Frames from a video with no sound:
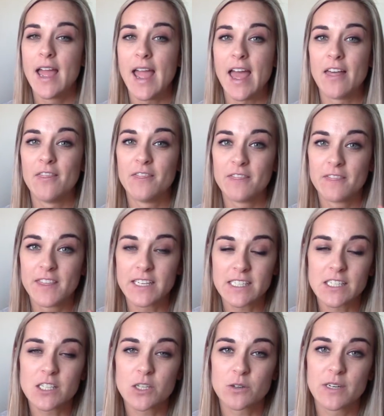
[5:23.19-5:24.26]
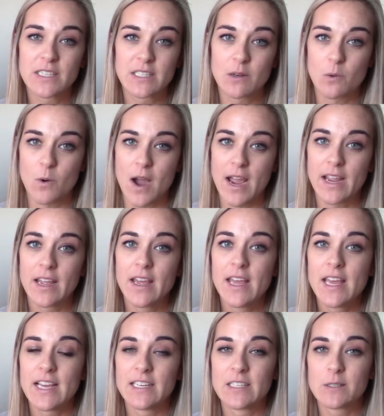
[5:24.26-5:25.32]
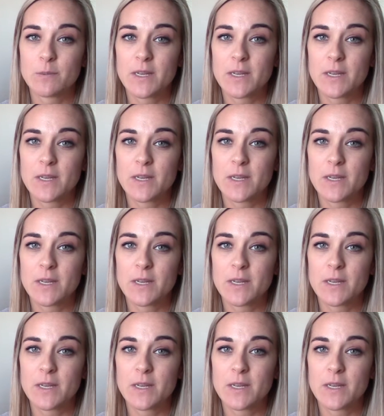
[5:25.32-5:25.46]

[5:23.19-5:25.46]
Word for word: And this is the reason why, is